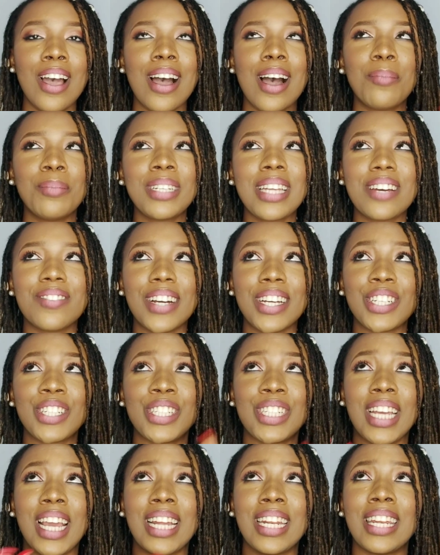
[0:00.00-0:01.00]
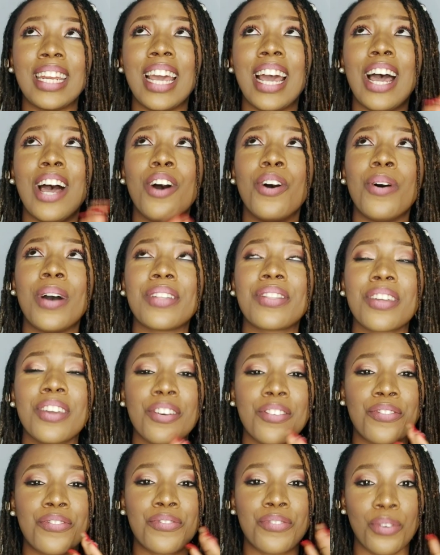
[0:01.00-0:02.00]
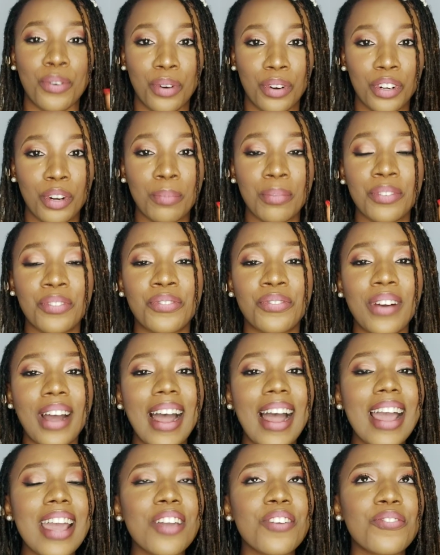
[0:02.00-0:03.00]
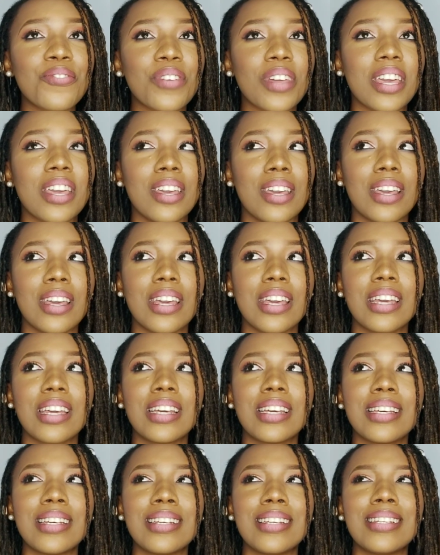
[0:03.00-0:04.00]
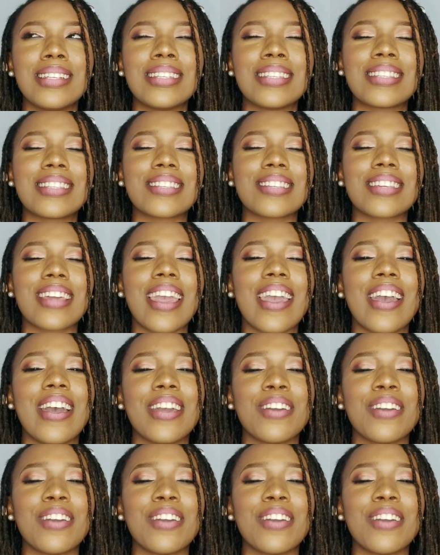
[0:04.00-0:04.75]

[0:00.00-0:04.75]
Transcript: How many have I shared now? I think 4. Number 5 is, yeah,